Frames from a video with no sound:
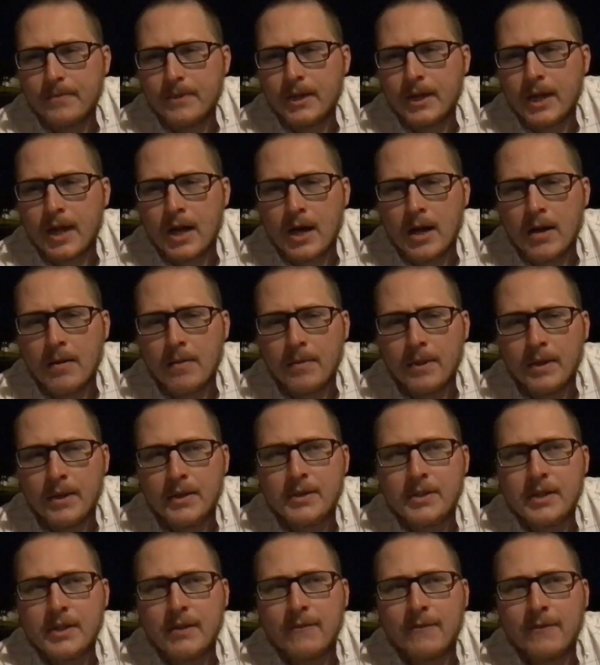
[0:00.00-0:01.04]

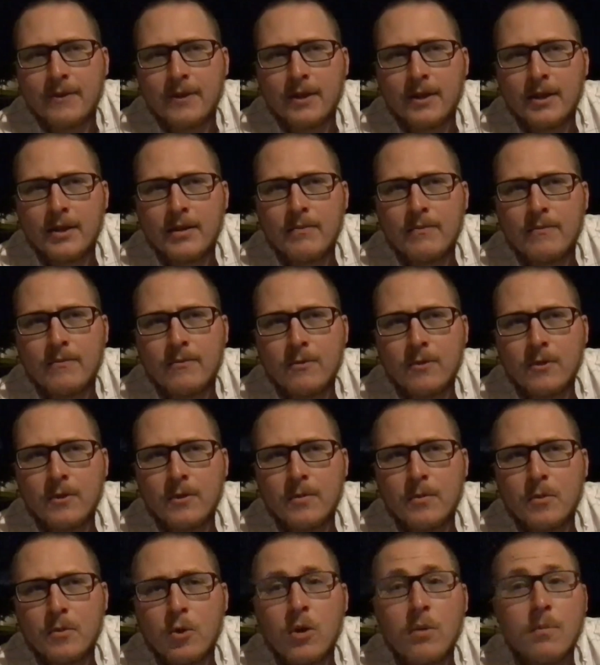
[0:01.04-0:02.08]
It's definitely for the
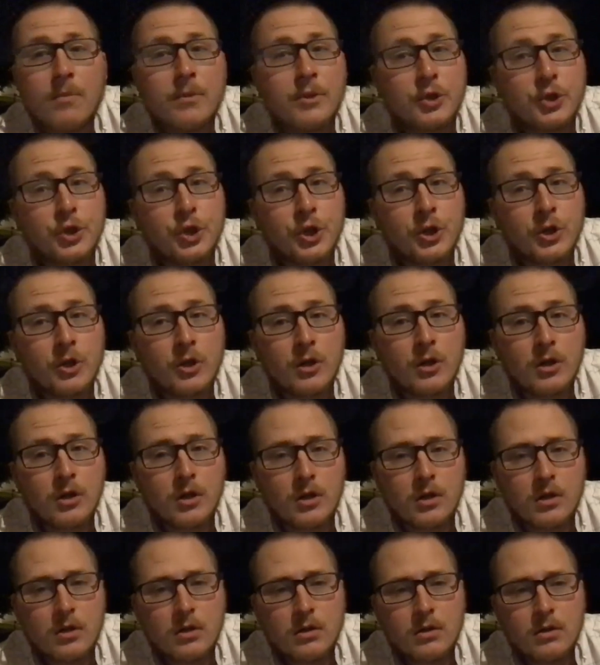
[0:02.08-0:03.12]
more mature
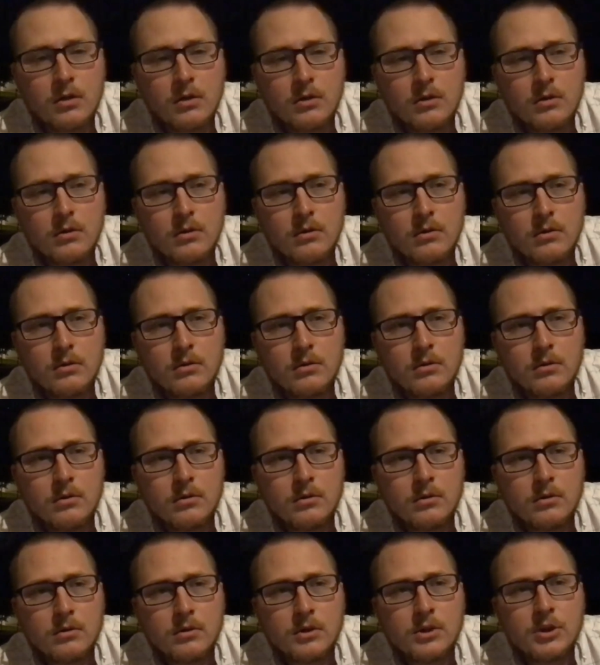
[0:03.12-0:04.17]

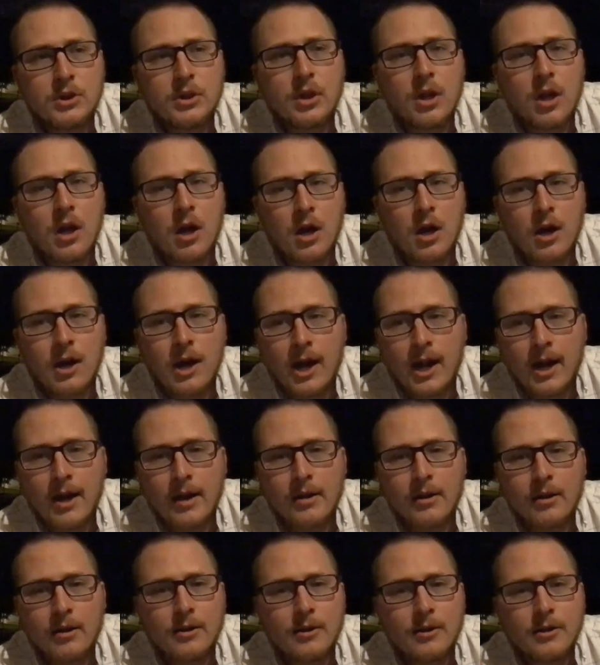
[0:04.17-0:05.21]
cigar
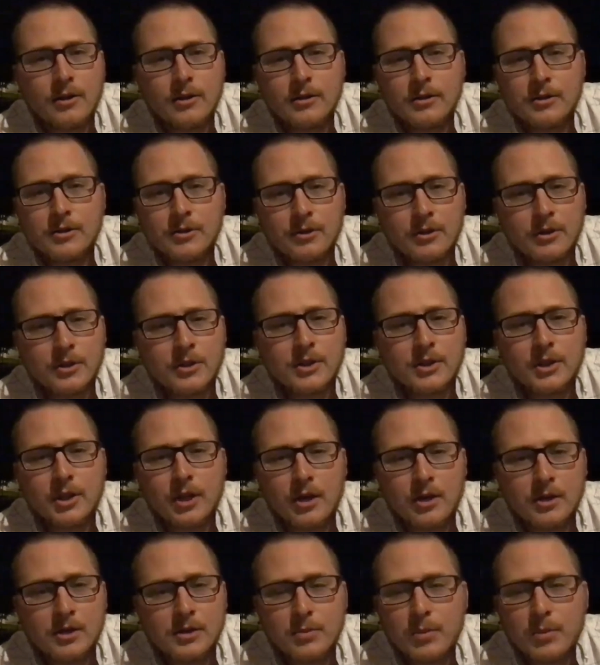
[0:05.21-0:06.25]
handlers or the
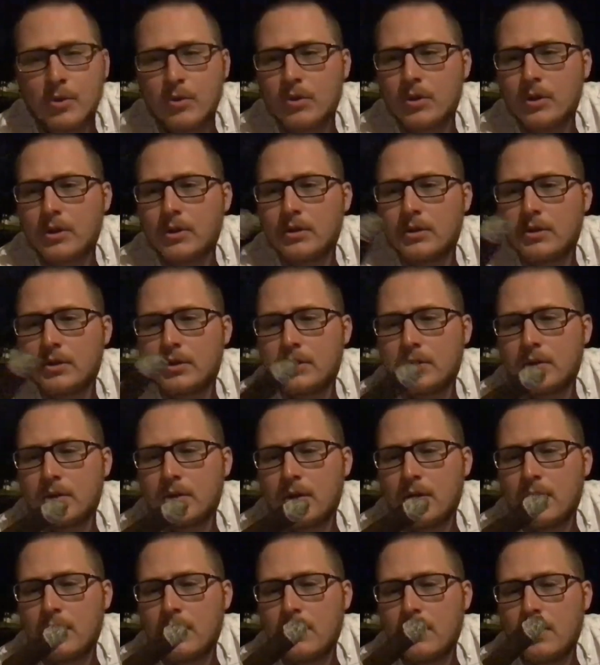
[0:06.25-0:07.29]
cigar smokers.
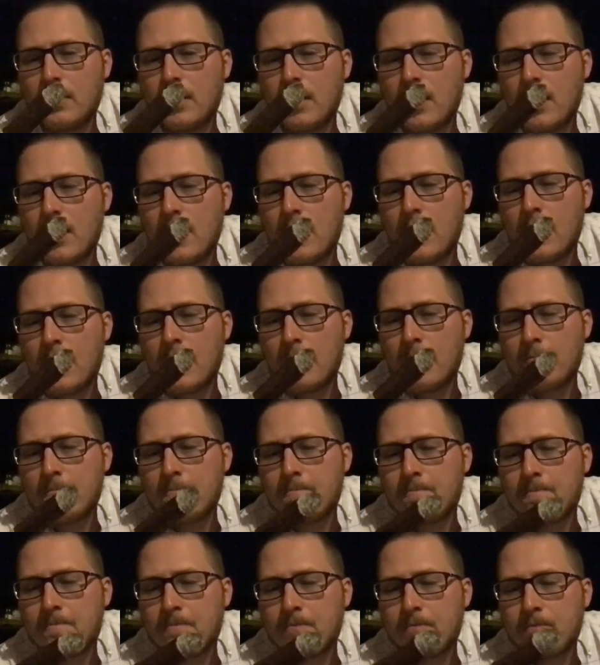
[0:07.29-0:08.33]

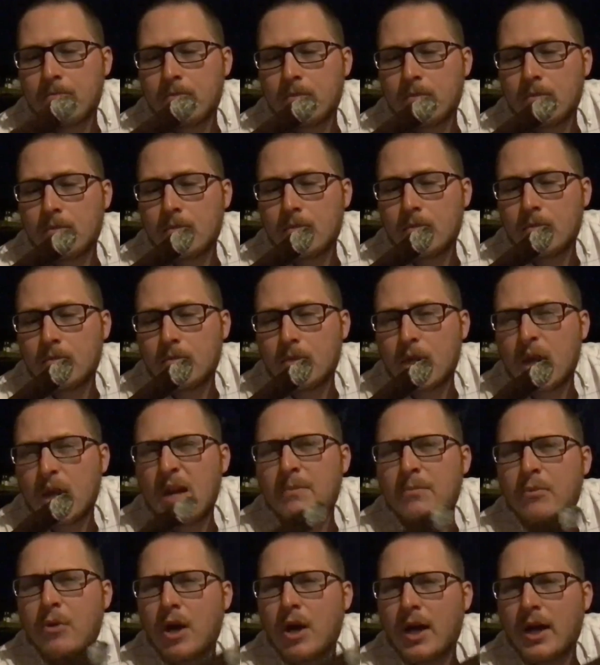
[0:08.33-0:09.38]

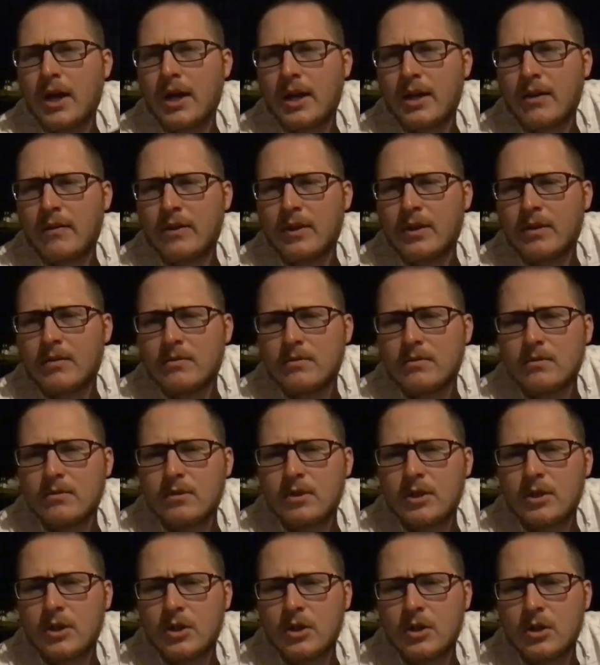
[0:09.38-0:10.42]
I'd probably give it,
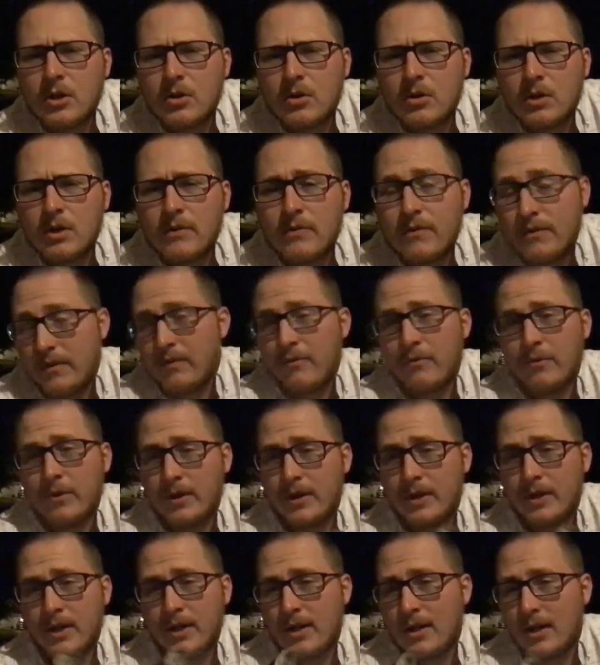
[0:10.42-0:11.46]
if we
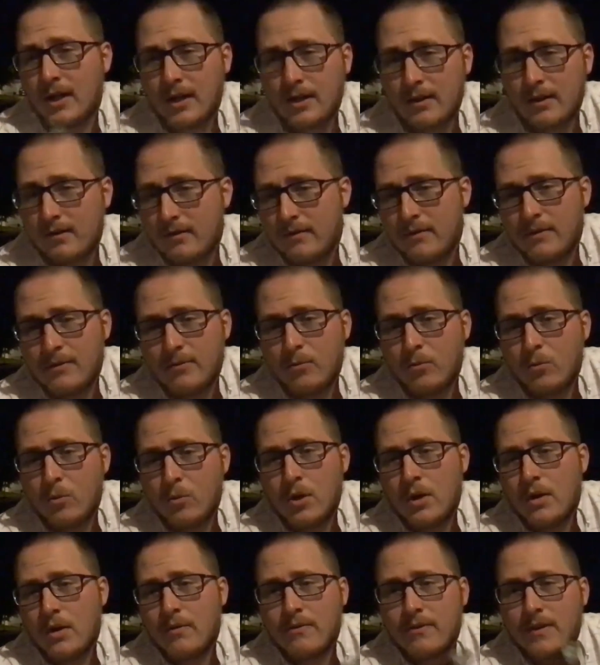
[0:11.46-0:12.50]
did like
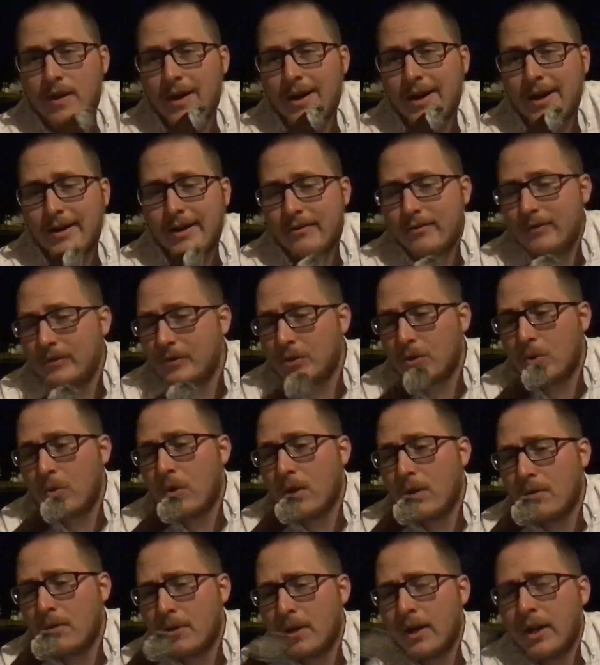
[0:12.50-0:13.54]
1 to 5
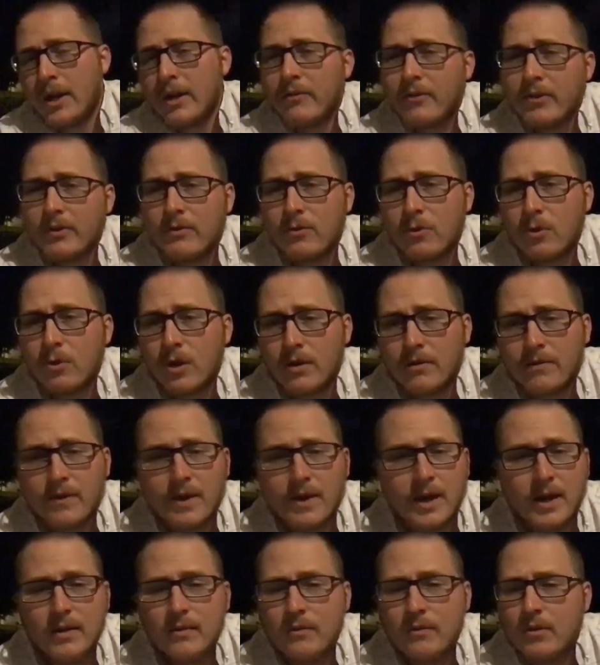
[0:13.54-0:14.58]
score, I'd probably give it a 4 out of
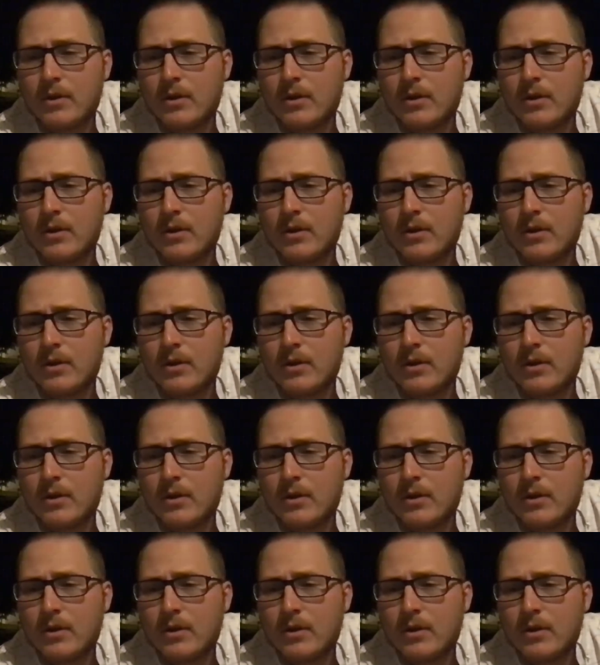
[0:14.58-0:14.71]
5.